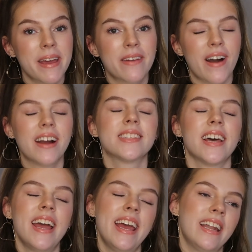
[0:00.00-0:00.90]
big factor
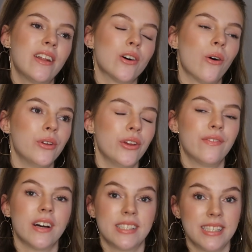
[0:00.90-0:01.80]
in the whole
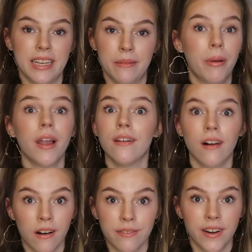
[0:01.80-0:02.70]
university
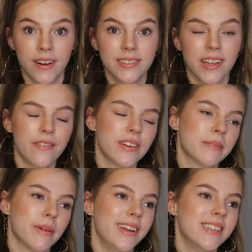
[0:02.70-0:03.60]
palaver that I've
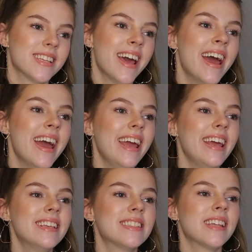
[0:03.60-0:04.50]
experienced
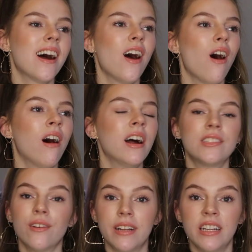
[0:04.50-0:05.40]
is that I
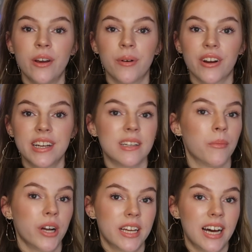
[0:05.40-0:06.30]
don't really know what grade I'm
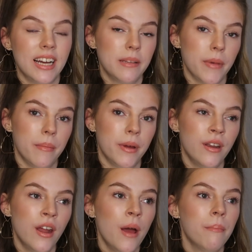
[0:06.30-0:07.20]
working at the
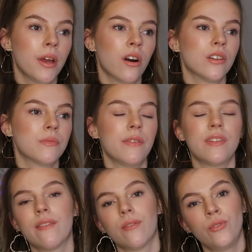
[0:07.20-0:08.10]
moment, because we've
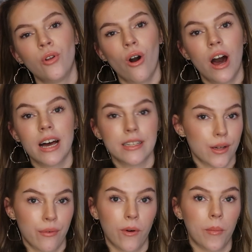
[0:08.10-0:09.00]
not had
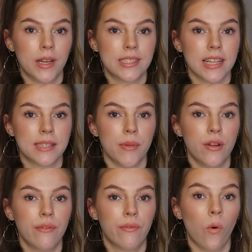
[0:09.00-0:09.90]
a formal
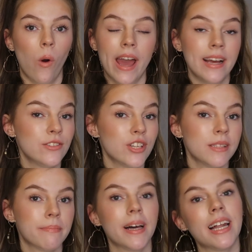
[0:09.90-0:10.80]
assessment for
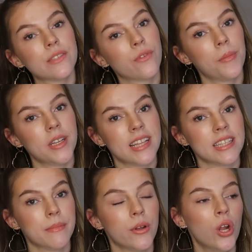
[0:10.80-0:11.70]
ages. My last formal
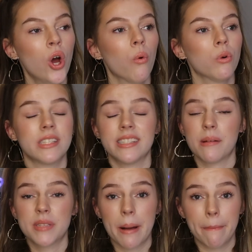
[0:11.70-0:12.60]
assessment was in
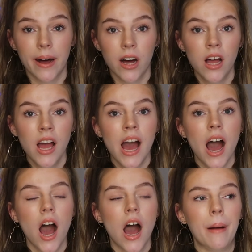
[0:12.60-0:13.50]
September,
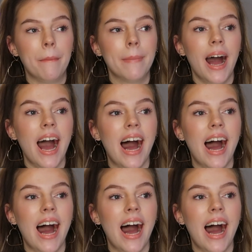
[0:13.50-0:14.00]
and